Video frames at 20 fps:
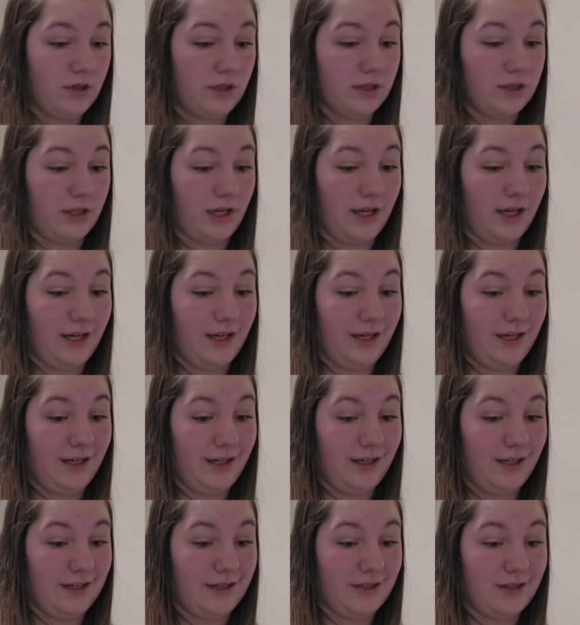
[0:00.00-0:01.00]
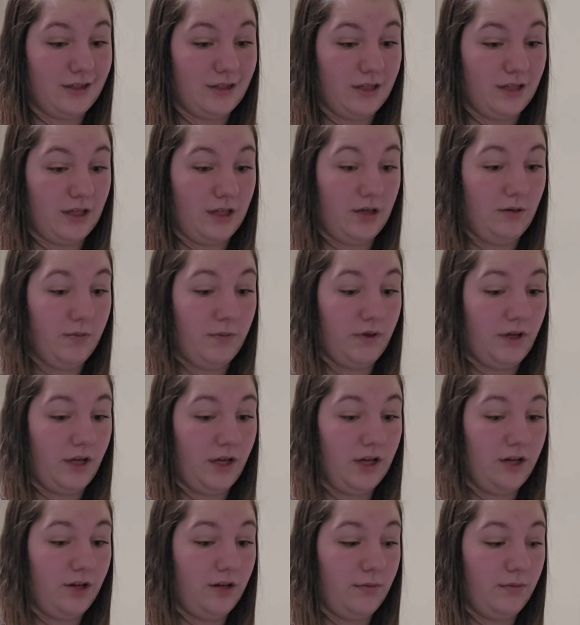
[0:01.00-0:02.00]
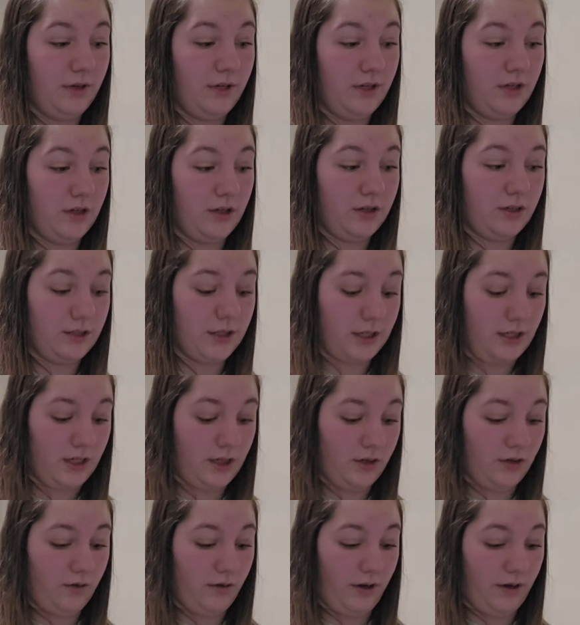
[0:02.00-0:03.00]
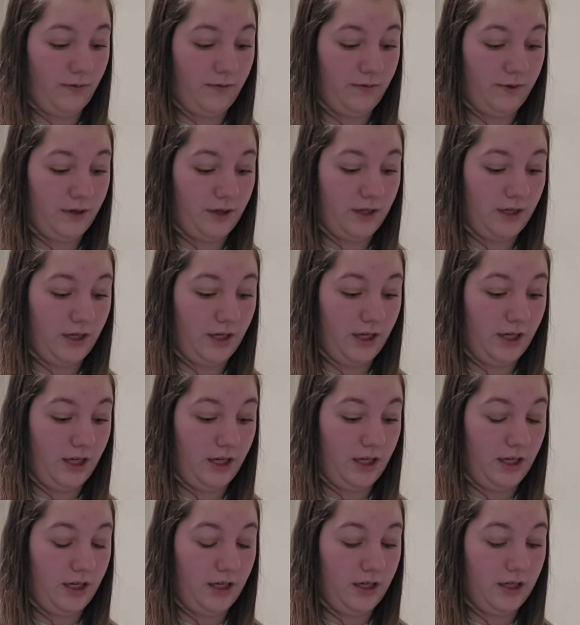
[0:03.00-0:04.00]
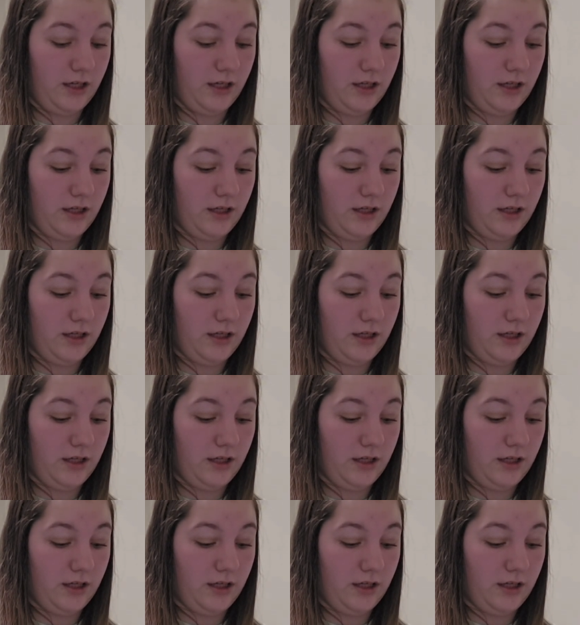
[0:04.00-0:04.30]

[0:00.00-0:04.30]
Because I need to get sleep. I know my dogs need to go out for the night.